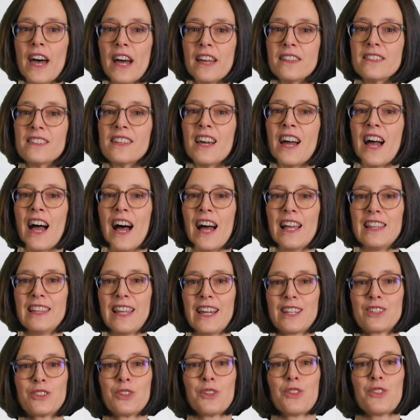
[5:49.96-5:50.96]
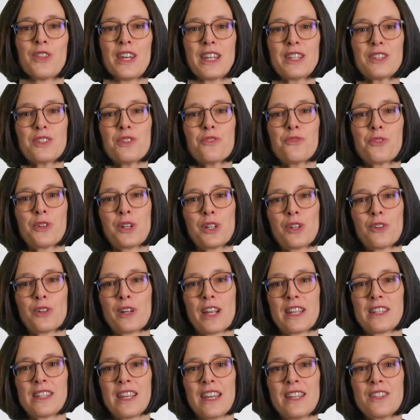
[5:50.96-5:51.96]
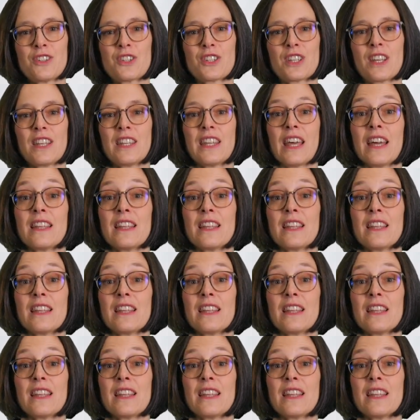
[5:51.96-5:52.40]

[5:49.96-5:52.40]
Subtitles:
that, I'd like to thank you for your attention